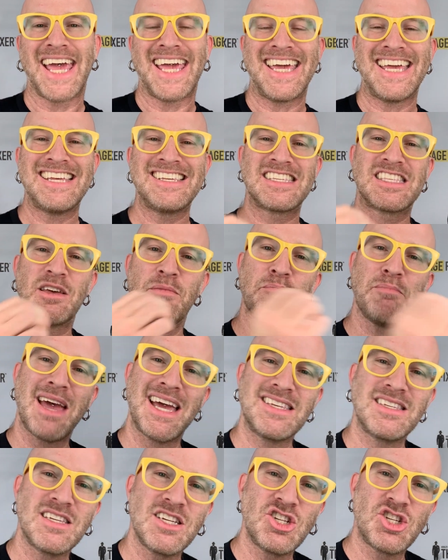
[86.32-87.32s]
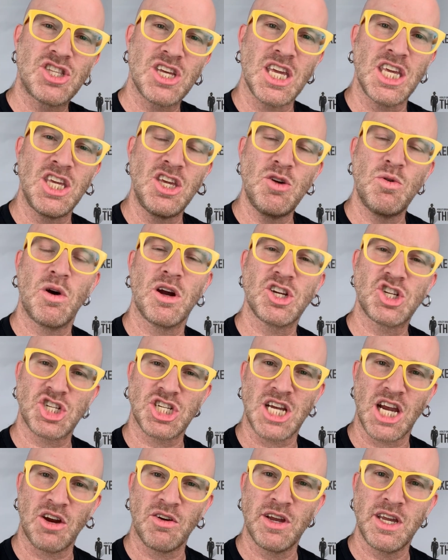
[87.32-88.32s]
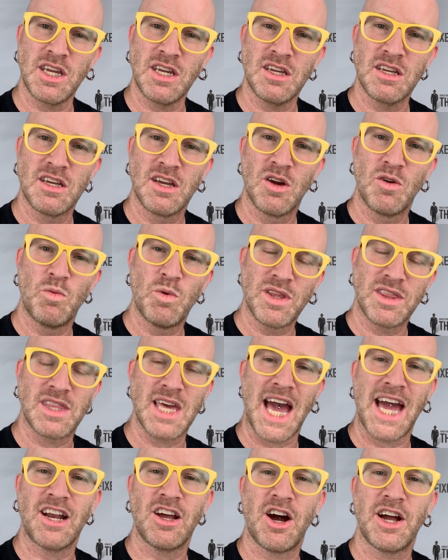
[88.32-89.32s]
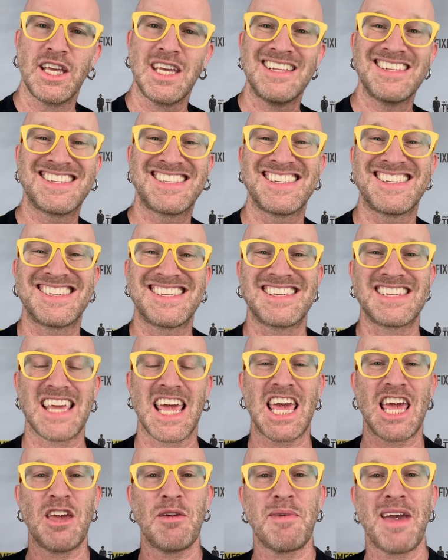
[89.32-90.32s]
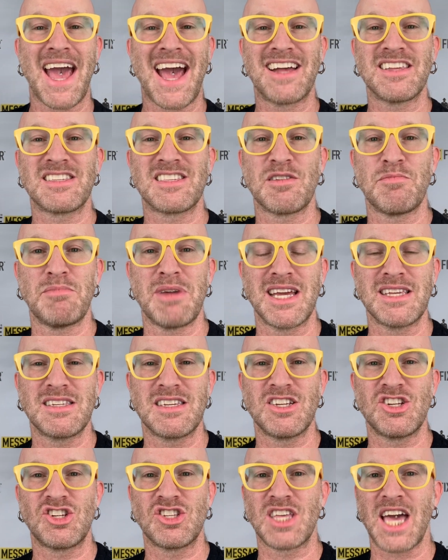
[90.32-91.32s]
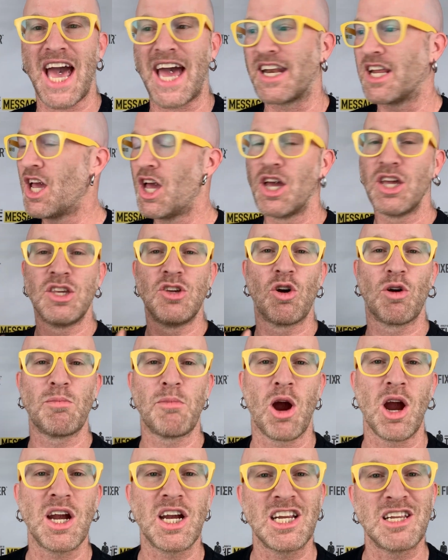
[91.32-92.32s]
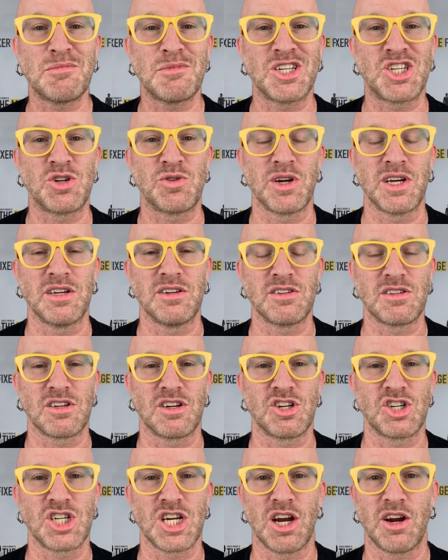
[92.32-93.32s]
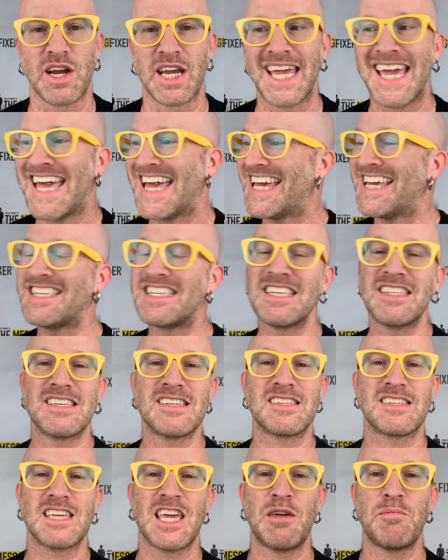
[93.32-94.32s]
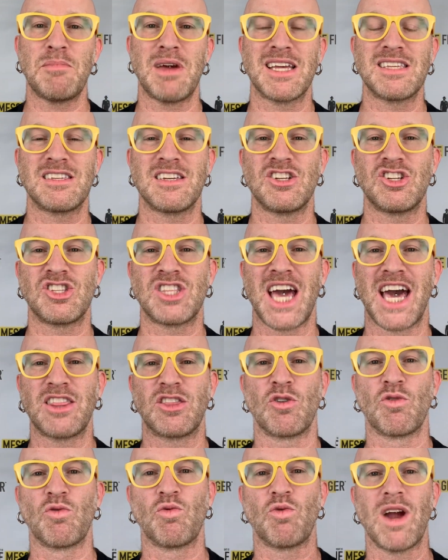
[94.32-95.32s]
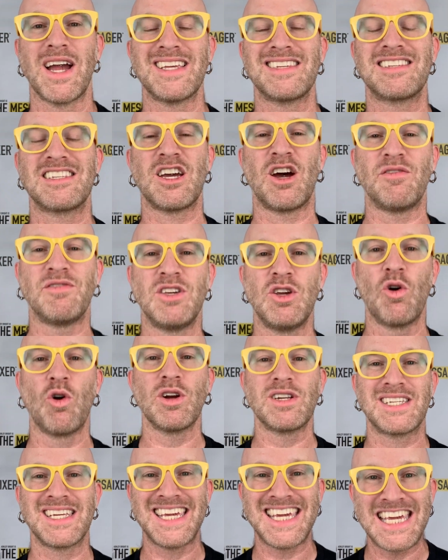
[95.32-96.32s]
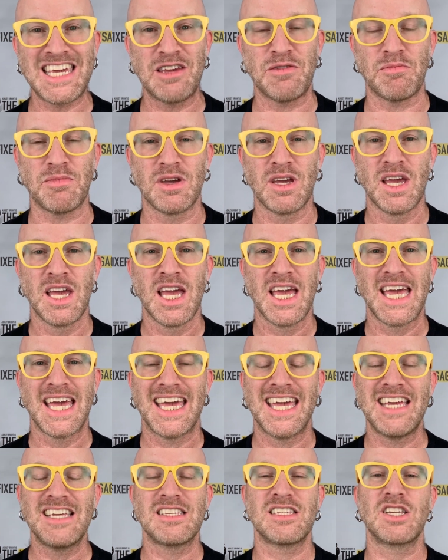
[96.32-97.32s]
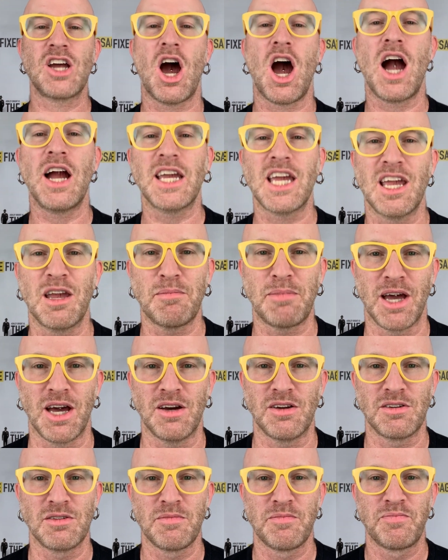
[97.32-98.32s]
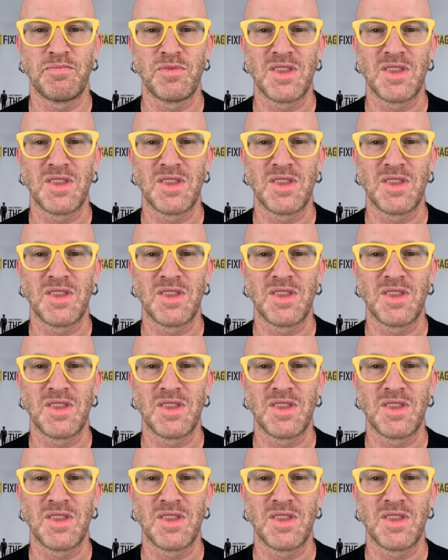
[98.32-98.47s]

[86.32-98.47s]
Is the message that you are sharing with that audience the same as the message that your marketing materials are sharing? Is it the same message that the rest of your team is talking about?